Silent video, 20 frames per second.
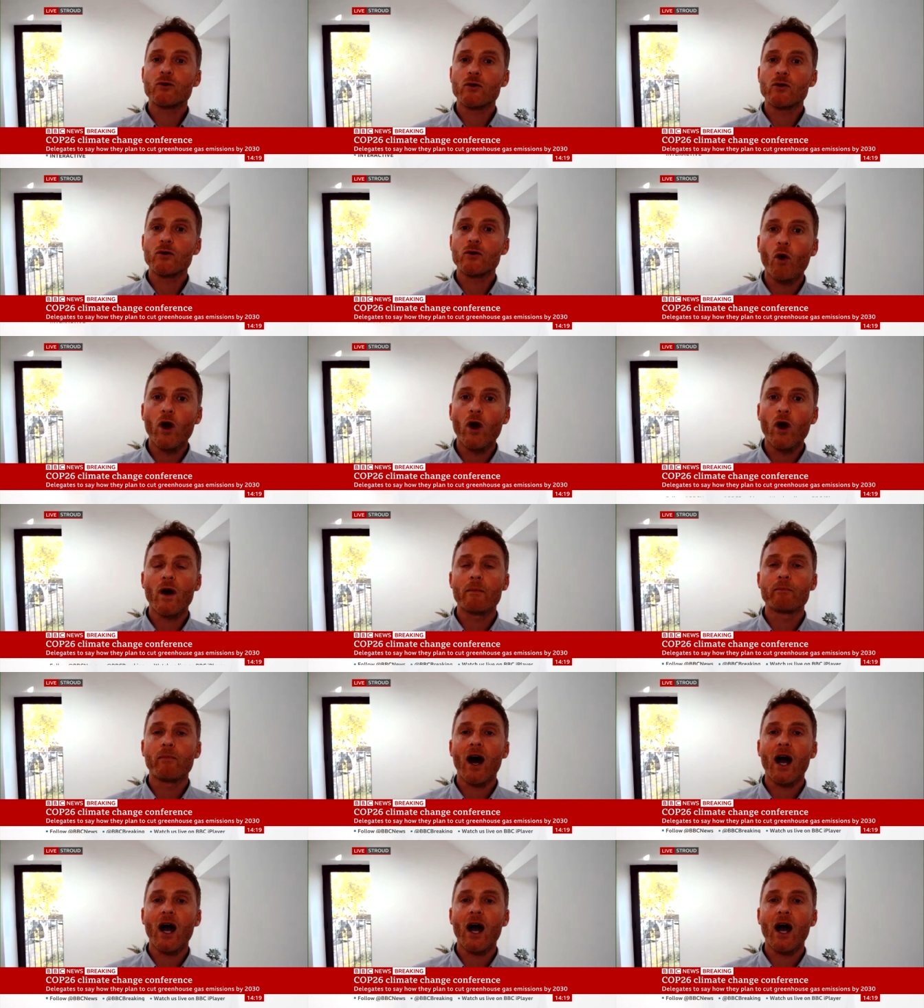to a point
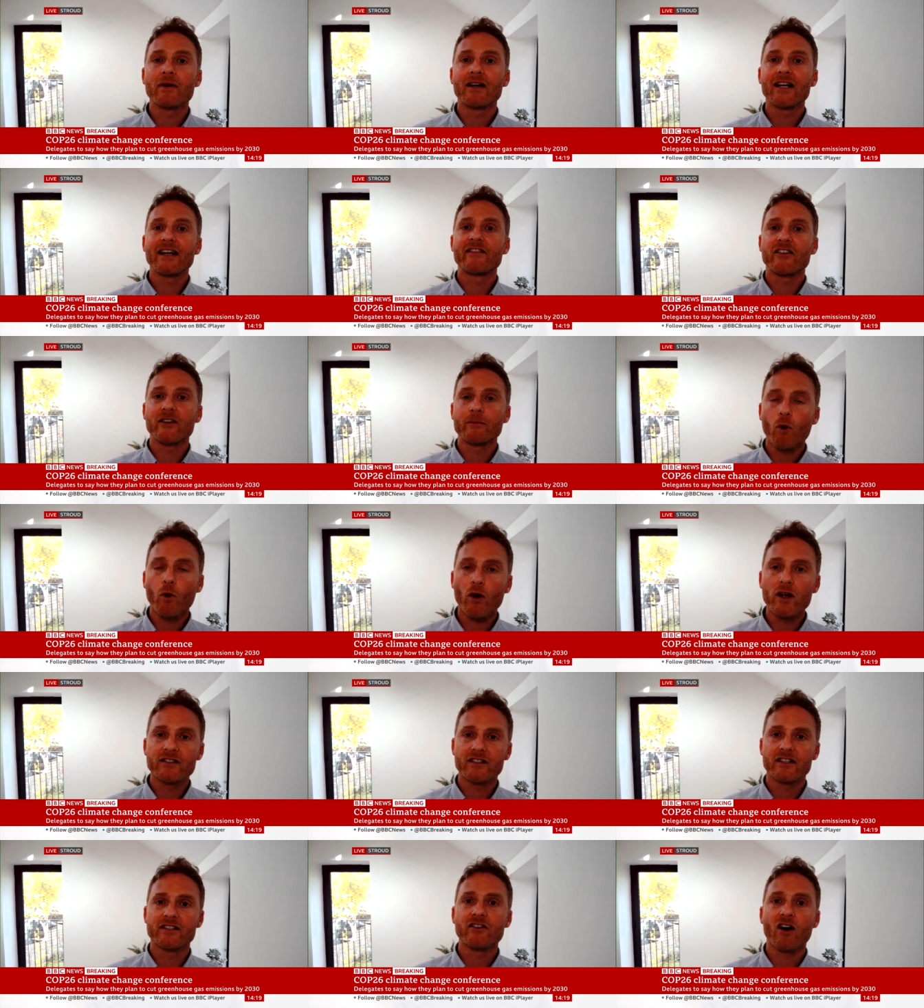whereby we believe there's a
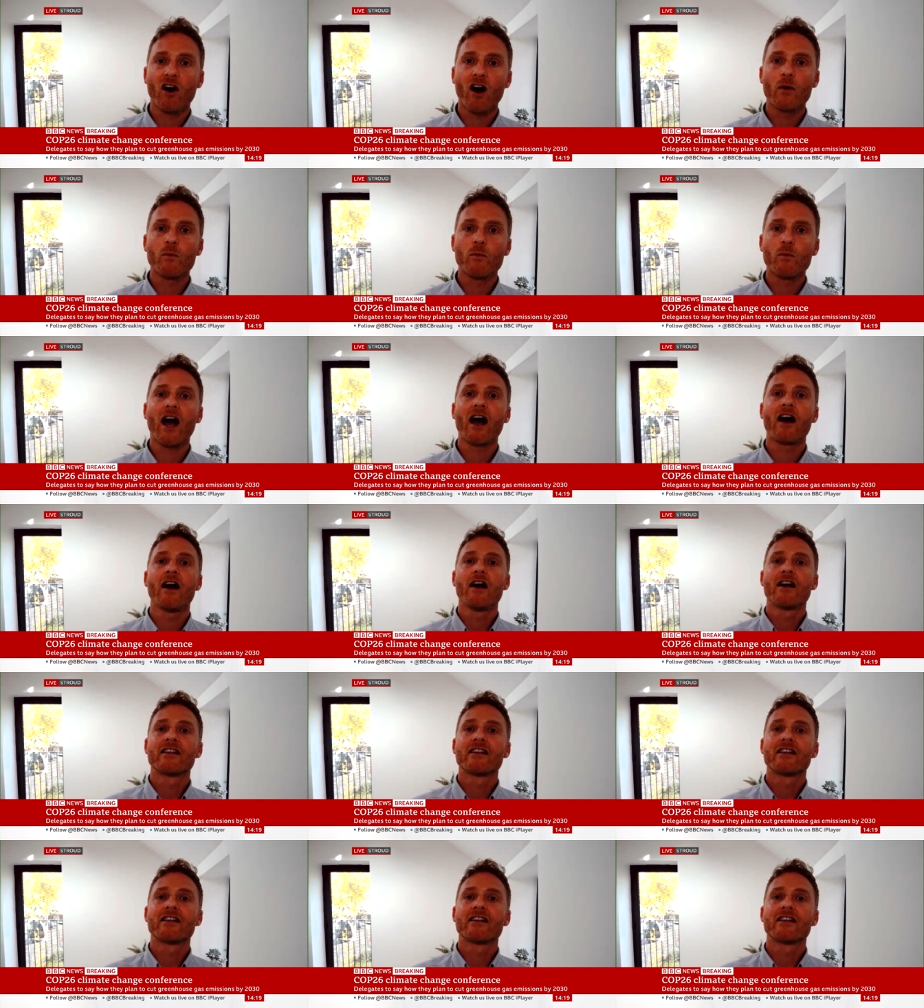point in time where